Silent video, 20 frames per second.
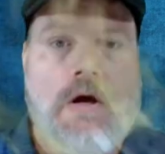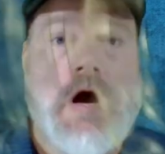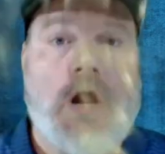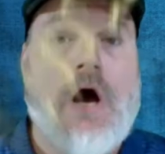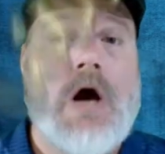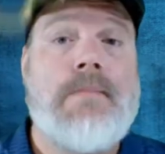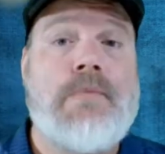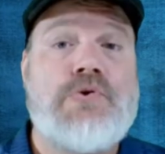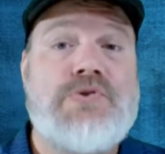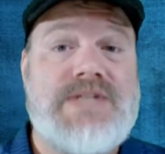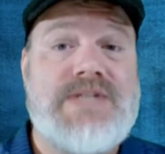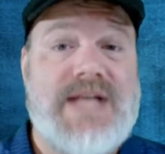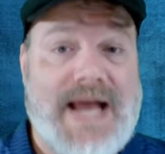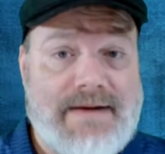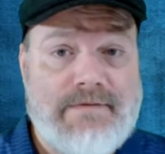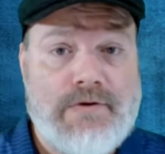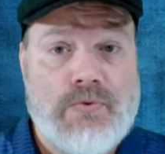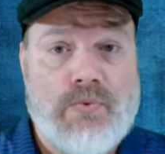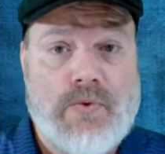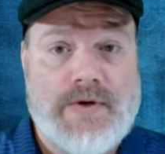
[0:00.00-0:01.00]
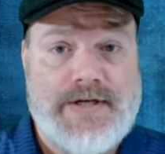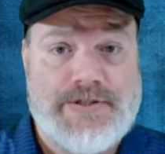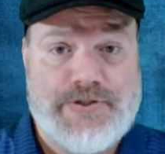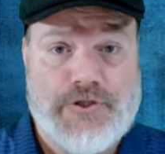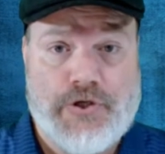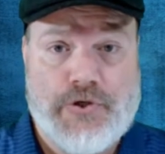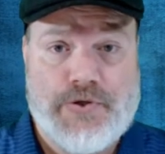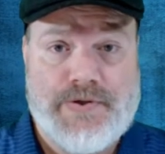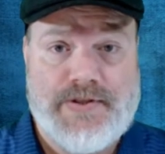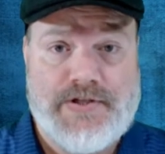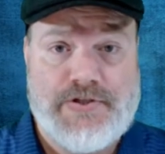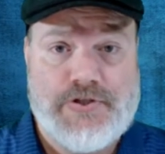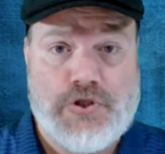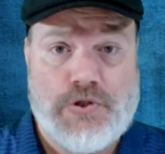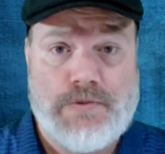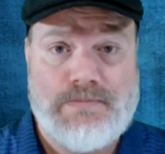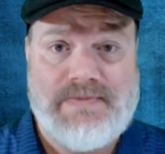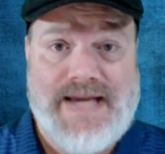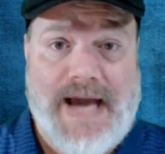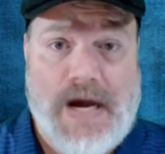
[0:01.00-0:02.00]
almost everyone has heard of the
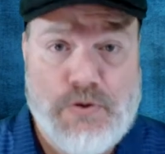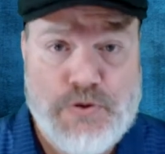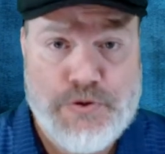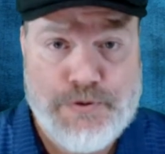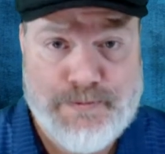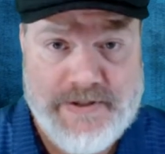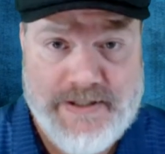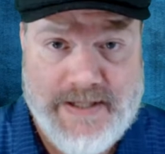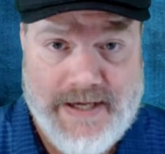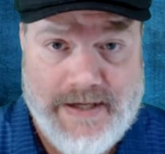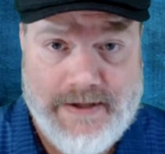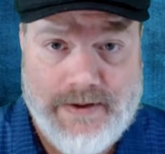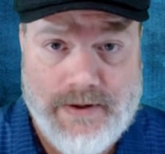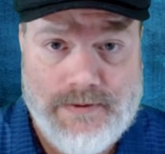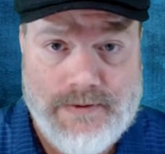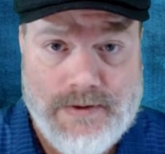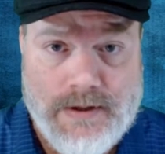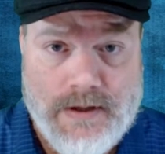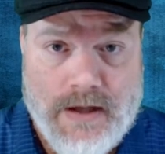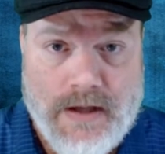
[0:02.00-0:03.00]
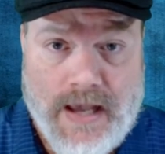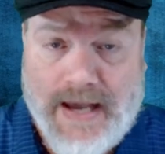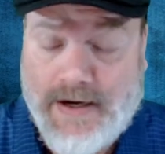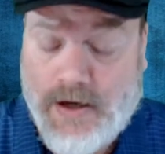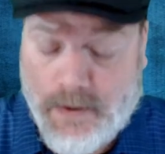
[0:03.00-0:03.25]
term couch potato, and